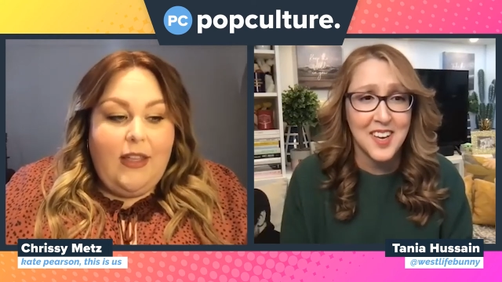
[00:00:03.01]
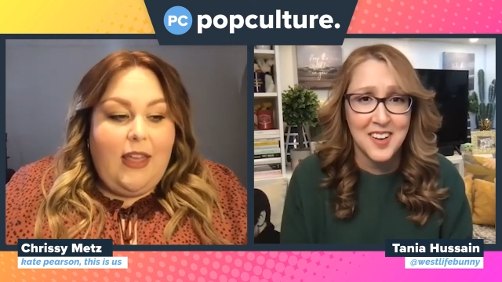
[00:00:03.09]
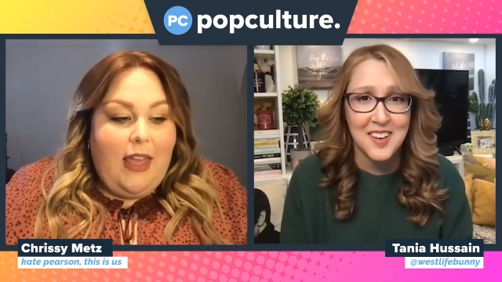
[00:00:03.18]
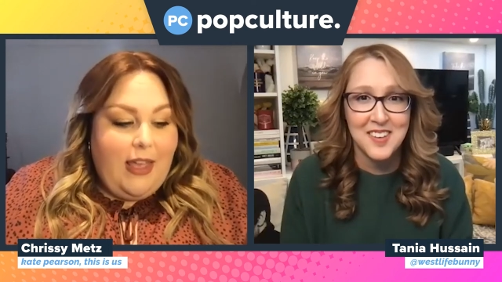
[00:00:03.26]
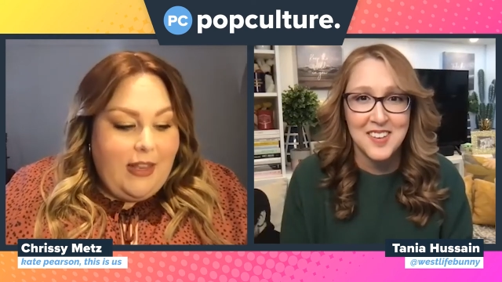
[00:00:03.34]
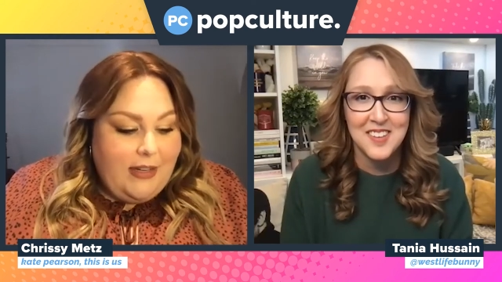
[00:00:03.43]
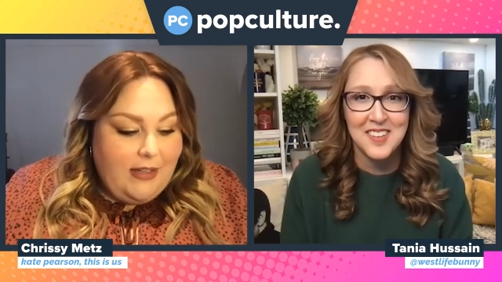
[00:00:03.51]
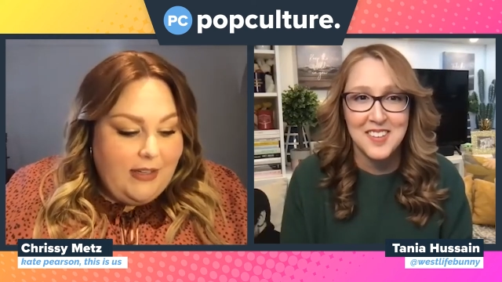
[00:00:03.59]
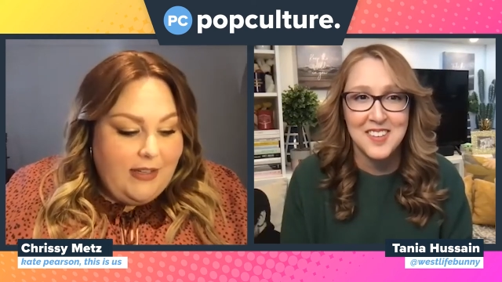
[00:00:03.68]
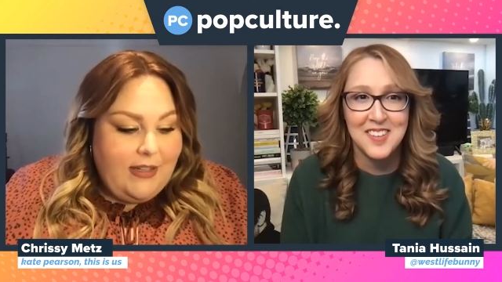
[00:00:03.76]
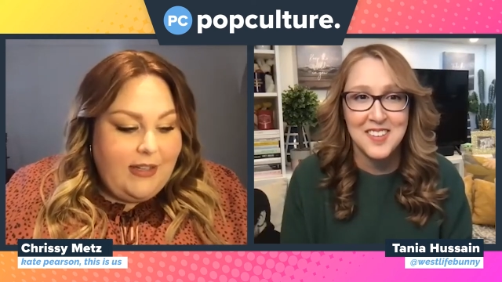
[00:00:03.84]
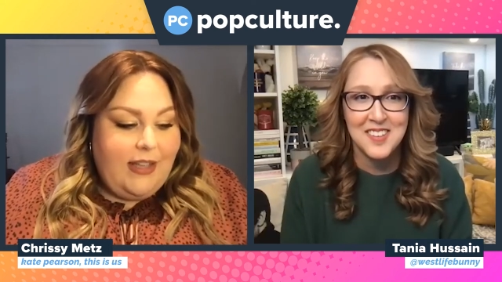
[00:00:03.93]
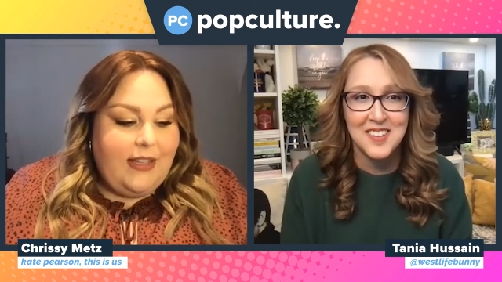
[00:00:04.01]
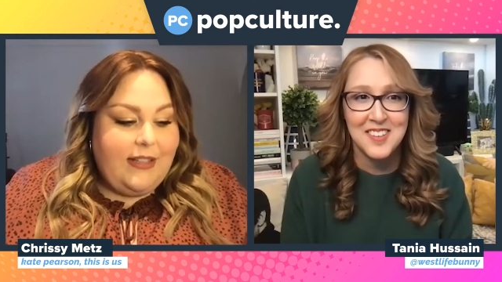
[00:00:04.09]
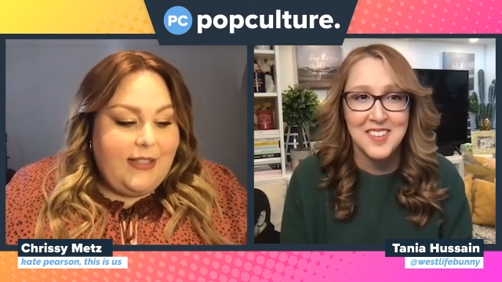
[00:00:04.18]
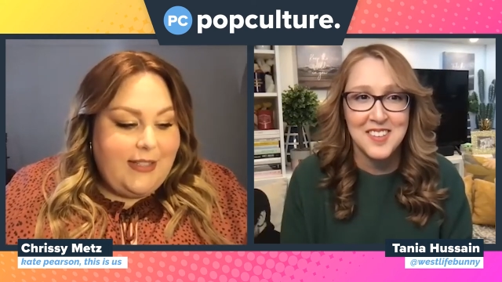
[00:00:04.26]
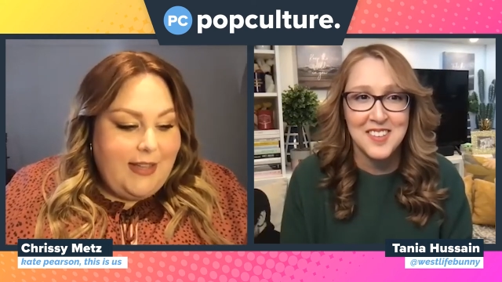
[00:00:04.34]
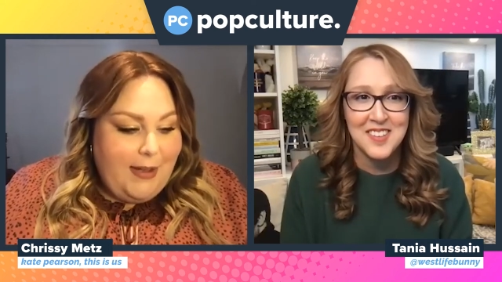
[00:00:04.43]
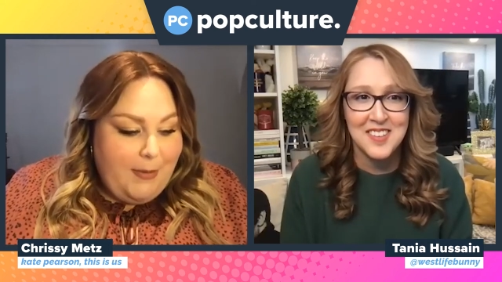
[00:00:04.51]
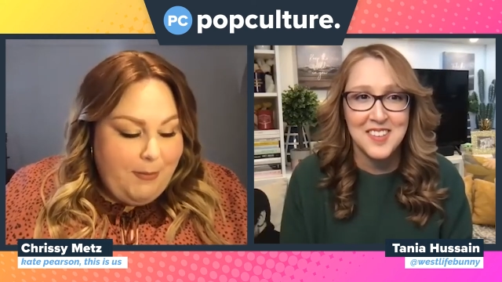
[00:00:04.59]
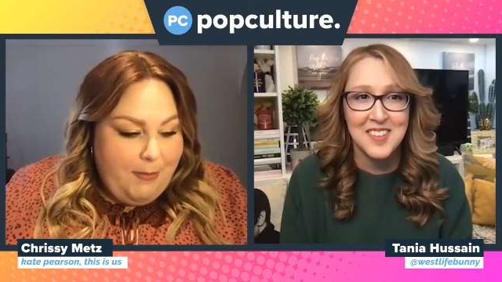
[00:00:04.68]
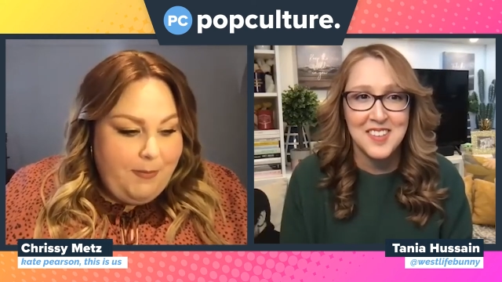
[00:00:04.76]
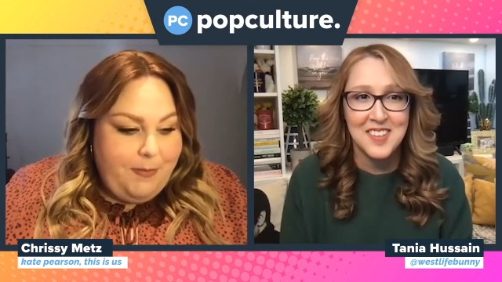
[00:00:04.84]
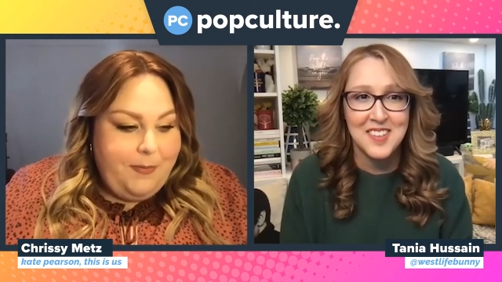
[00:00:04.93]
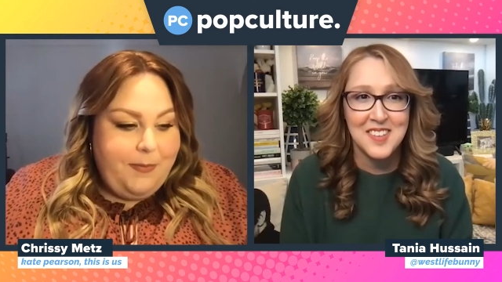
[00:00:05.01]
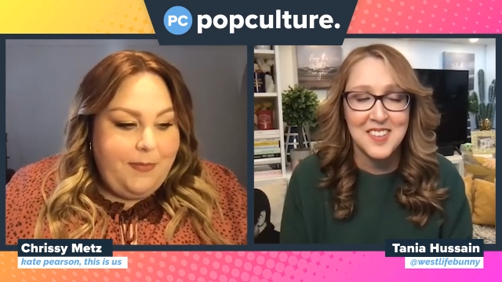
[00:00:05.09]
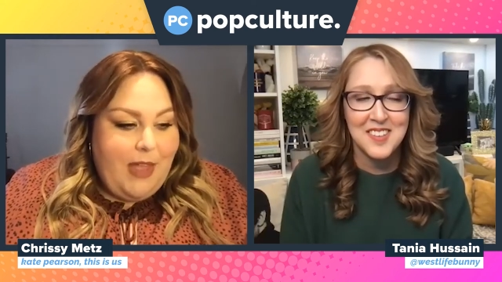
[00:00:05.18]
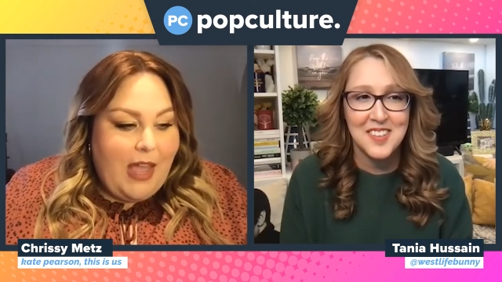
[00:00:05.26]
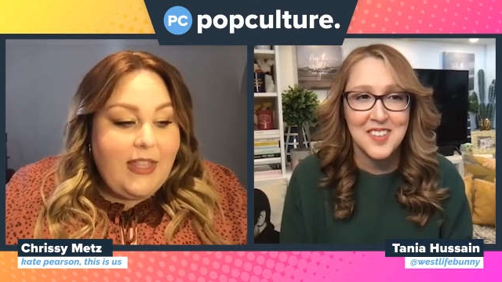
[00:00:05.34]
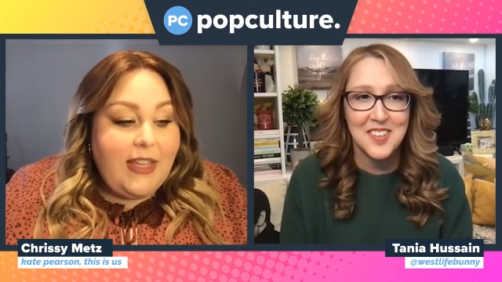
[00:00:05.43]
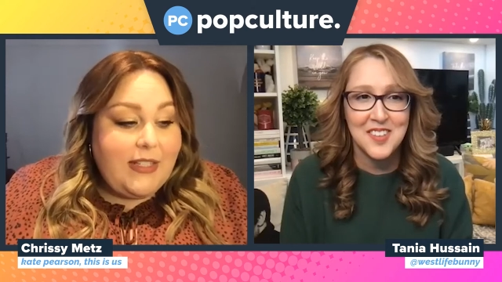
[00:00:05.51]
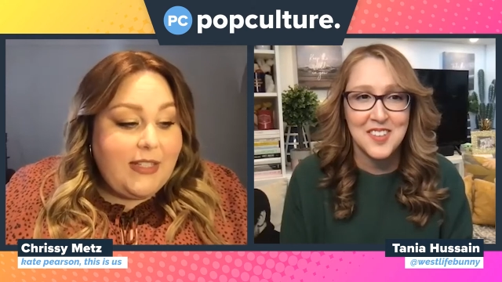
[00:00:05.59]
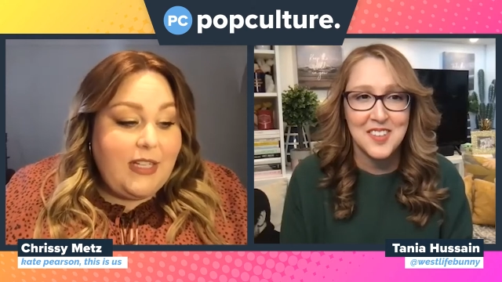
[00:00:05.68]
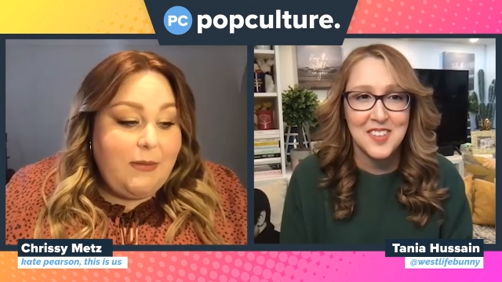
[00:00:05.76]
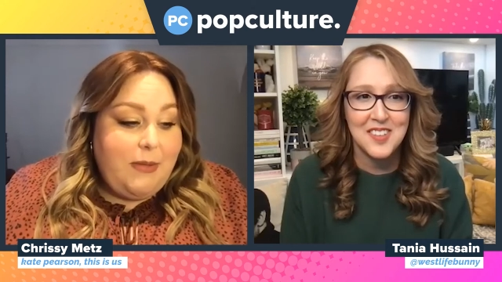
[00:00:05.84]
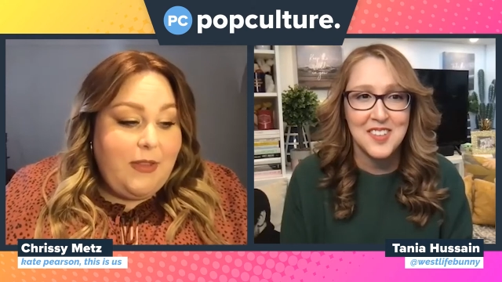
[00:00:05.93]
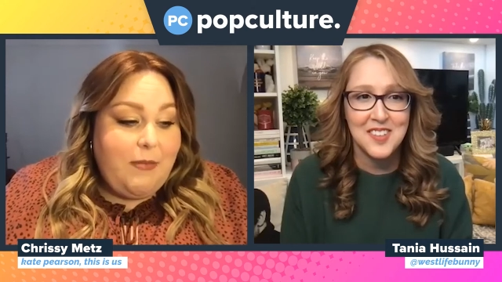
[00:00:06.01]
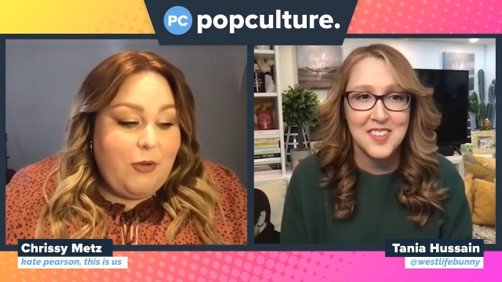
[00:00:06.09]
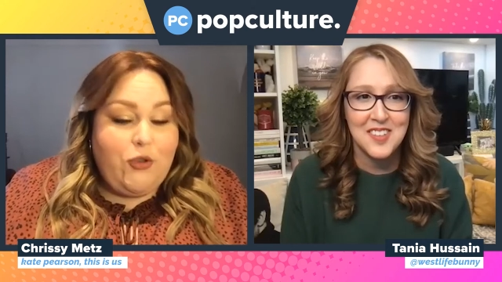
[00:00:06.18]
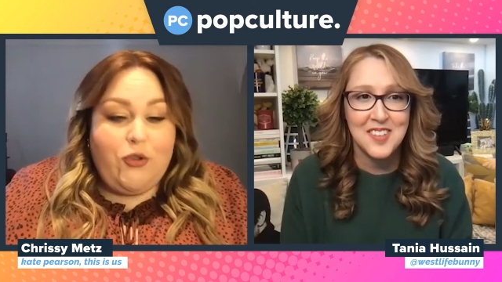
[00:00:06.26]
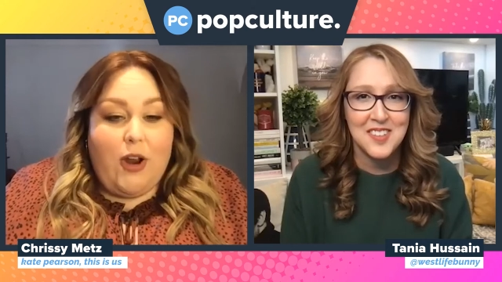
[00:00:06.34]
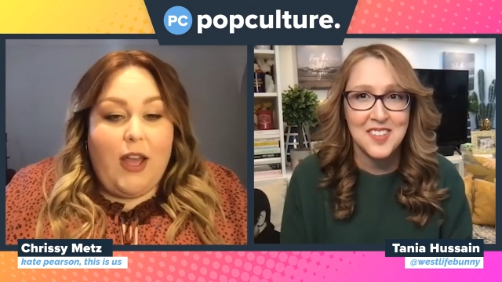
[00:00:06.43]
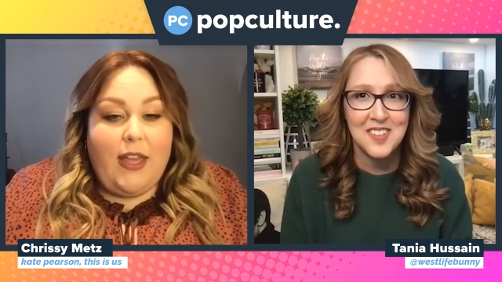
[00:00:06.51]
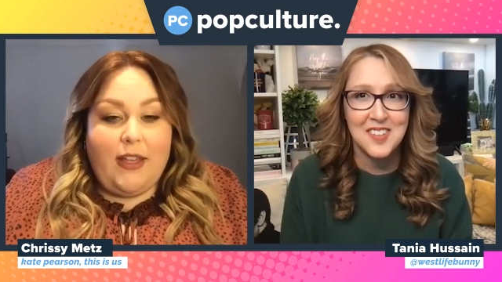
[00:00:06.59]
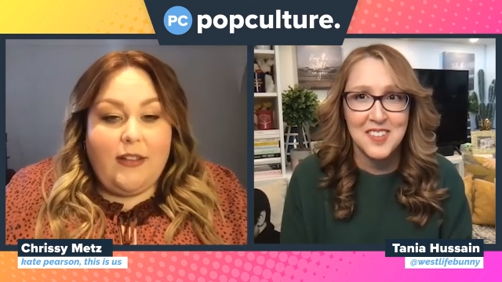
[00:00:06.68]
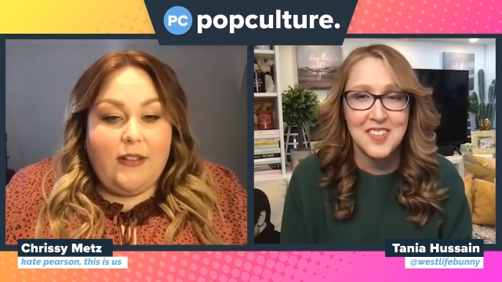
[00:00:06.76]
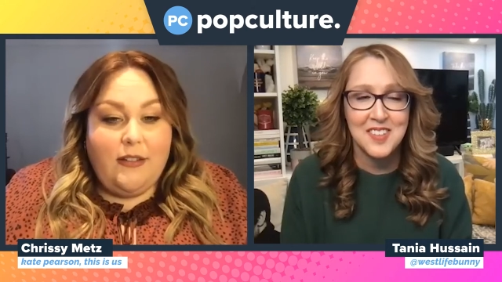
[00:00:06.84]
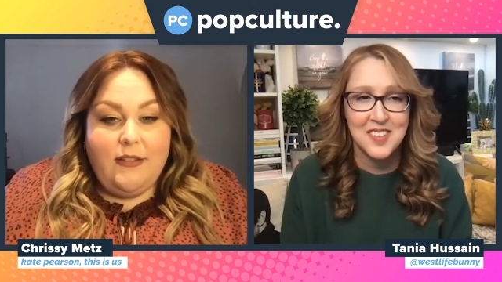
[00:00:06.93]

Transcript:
Speaker 1: And it's, um, I think it's going to be the most trying,